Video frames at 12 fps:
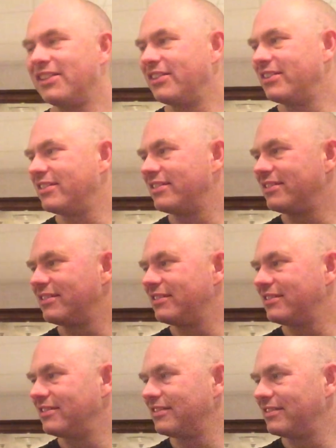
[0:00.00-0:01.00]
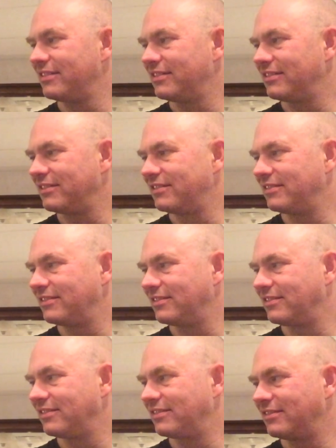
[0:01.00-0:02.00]

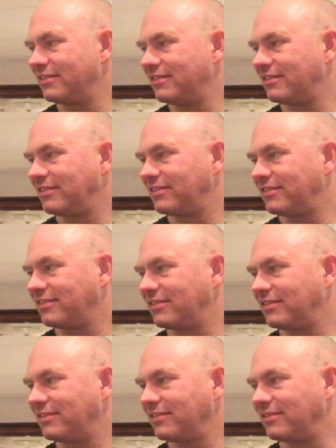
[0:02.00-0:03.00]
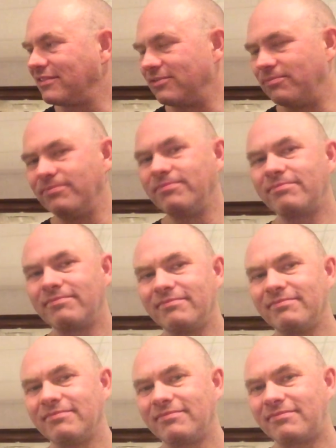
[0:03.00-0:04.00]

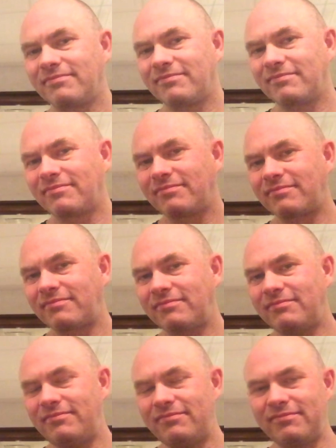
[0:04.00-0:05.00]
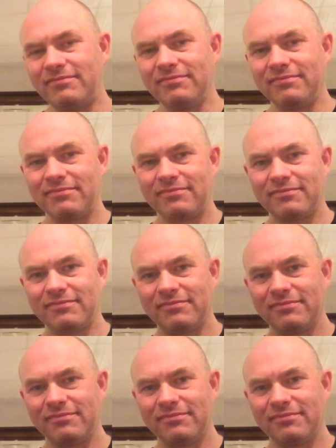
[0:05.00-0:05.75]
This person isn't speaking.